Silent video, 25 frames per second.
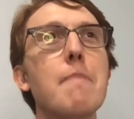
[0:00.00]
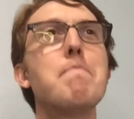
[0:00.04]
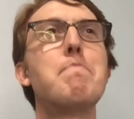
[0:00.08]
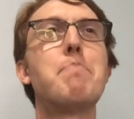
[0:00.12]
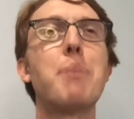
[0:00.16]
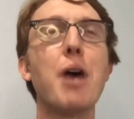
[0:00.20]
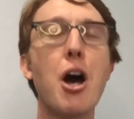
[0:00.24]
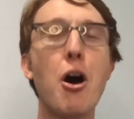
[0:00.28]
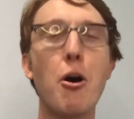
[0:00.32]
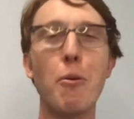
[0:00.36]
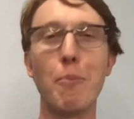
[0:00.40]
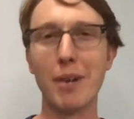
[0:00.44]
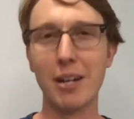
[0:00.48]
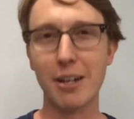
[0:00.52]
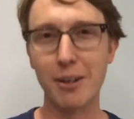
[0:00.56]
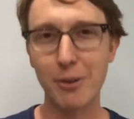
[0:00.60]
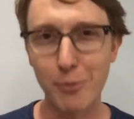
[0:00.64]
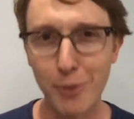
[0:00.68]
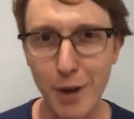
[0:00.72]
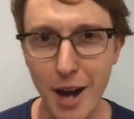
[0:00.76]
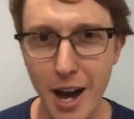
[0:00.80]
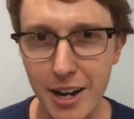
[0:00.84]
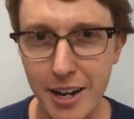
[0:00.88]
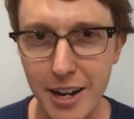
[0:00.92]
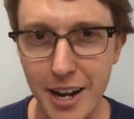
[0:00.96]
Boom.
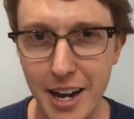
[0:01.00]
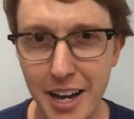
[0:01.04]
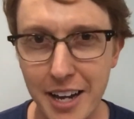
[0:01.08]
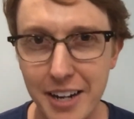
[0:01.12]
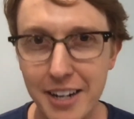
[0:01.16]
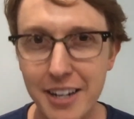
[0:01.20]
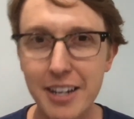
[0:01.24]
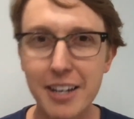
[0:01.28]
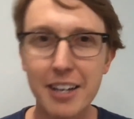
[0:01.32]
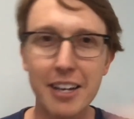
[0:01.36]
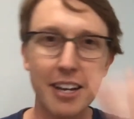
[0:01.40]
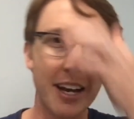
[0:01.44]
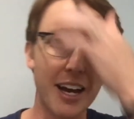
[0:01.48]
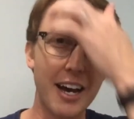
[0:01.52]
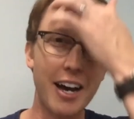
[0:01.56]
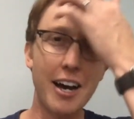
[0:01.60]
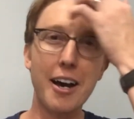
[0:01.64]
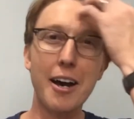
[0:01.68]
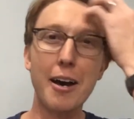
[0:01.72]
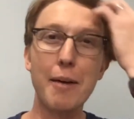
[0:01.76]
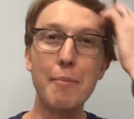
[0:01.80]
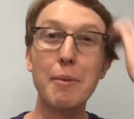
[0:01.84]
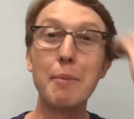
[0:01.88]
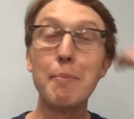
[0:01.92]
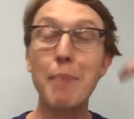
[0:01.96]
Rock
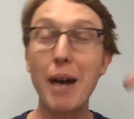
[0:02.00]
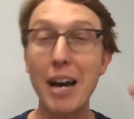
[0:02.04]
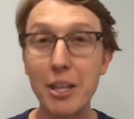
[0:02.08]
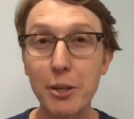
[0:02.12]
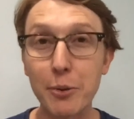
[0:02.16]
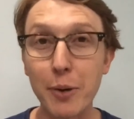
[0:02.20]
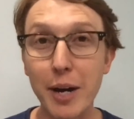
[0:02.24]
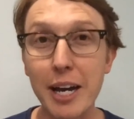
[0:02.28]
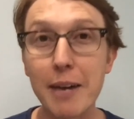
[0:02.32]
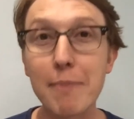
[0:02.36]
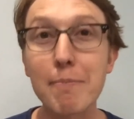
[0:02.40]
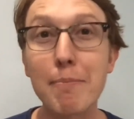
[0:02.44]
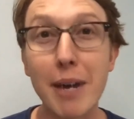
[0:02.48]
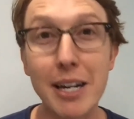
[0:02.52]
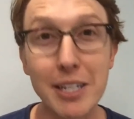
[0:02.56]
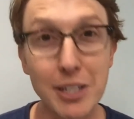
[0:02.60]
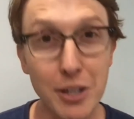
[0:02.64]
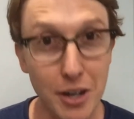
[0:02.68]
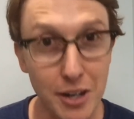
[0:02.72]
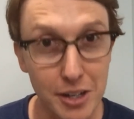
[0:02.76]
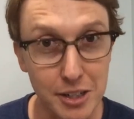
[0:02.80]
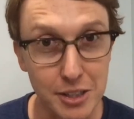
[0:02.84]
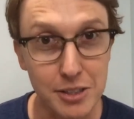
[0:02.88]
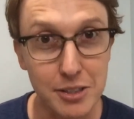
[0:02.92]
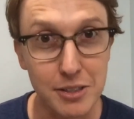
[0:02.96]
on. By the way, my
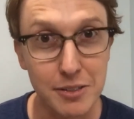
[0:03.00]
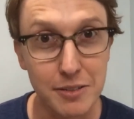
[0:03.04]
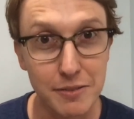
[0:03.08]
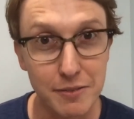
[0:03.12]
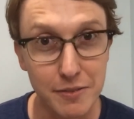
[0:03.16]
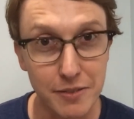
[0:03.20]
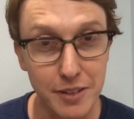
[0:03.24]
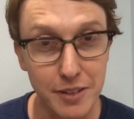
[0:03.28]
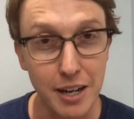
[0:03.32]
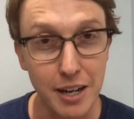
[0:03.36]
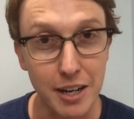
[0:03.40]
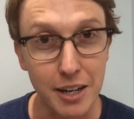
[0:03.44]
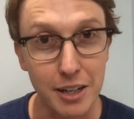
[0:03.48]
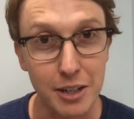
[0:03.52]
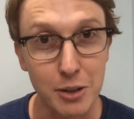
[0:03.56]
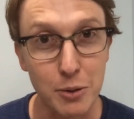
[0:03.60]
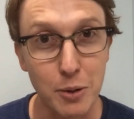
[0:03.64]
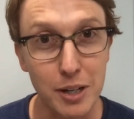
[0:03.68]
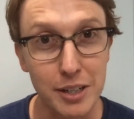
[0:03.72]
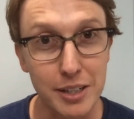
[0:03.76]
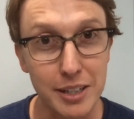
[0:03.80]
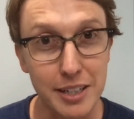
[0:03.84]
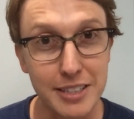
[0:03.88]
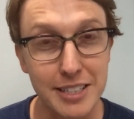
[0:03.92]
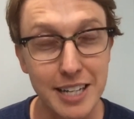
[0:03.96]
daughter's
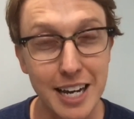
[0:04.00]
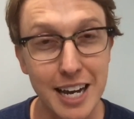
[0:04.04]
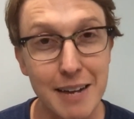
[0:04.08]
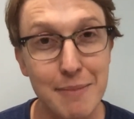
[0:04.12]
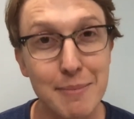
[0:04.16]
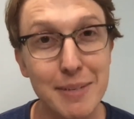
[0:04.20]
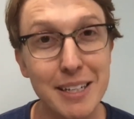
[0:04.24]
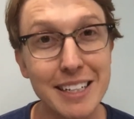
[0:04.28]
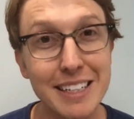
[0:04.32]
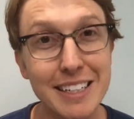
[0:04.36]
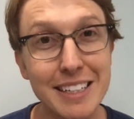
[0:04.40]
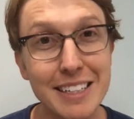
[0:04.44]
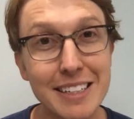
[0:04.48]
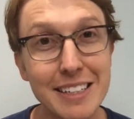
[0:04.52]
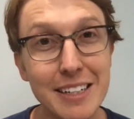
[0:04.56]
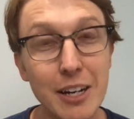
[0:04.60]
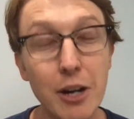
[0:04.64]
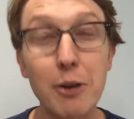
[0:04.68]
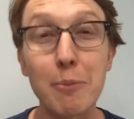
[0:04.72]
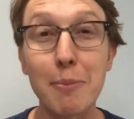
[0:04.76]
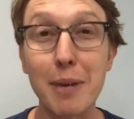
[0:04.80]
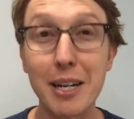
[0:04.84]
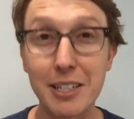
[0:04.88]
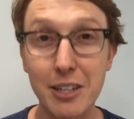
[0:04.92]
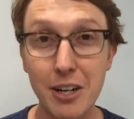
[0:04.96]
quality time,
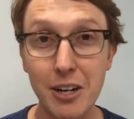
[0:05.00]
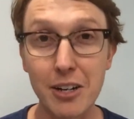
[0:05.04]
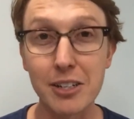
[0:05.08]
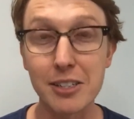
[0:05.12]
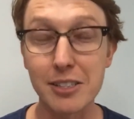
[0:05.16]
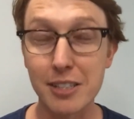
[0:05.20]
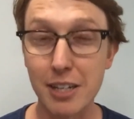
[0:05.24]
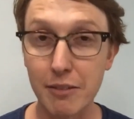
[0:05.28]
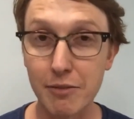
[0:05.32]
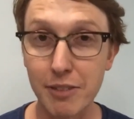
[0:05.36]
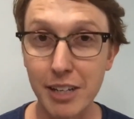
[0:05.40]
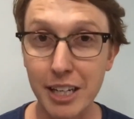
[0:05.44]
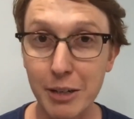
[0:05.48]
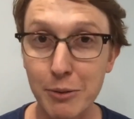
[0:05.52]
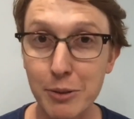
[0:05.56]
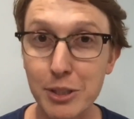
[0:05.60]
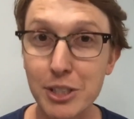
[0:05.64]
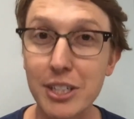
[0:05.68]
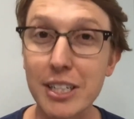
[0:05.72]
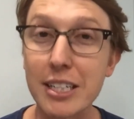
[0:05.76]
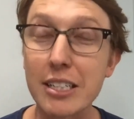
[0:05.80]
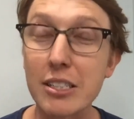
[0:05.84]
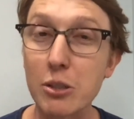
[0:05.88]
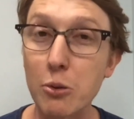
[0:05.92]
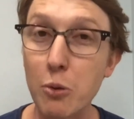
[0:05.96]
or my daughter's love language
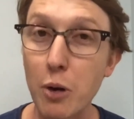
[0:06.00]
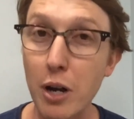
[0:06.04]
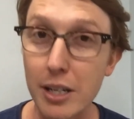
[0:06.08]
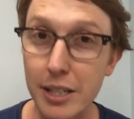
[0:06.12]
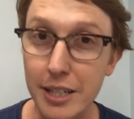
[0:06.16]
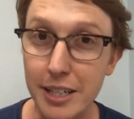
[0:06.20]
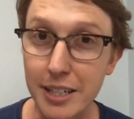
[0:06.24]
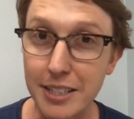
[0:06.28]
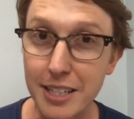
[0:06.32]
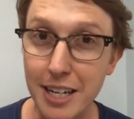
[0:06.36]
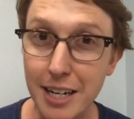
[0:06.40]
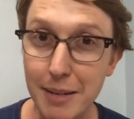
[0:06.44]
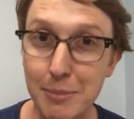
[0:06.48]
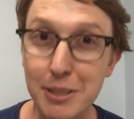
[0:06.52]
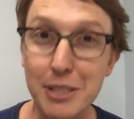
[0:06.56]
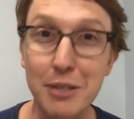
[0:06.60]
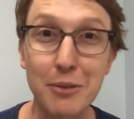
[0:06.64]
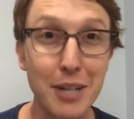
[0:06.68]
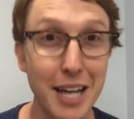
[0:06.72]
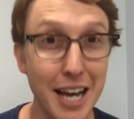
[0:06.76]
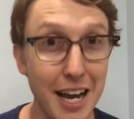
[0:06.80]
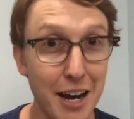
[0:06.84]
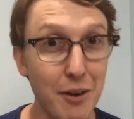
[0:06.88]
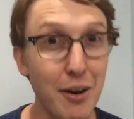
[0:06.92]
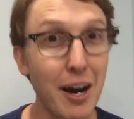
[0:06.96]
is quality time. So
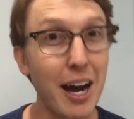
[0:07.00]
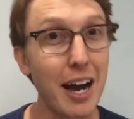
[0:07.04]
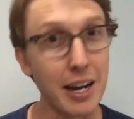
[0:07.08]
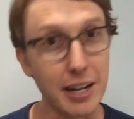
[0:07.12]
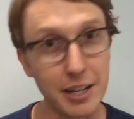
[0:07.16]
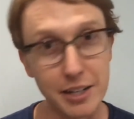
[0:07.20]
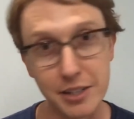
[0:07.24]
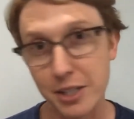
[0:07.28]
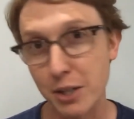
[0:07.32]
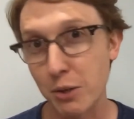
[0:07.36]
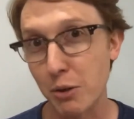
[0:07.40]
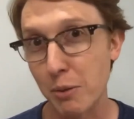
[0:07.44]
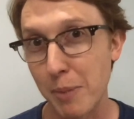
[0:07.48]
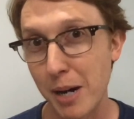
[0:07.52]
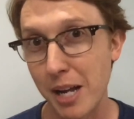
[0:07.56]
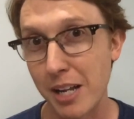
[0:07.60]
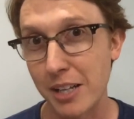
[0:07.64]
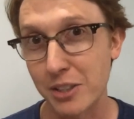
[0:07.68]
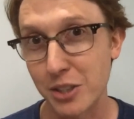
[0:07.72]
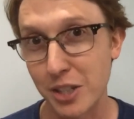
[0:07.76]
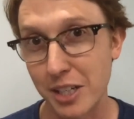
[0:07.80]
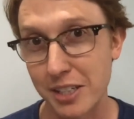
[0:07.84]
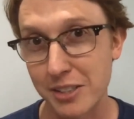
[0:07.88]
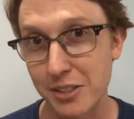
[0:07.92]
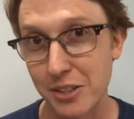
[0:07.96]
now I need to go
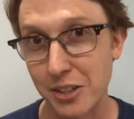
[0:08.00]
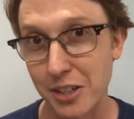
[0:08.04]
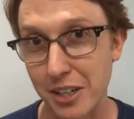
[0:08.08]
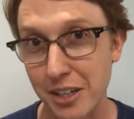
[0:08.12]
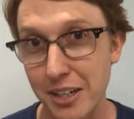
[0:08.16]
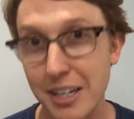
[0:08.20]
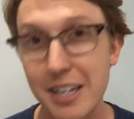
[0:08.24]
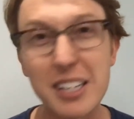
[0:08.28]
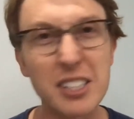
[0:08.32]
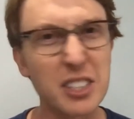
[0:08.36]
apologize to her.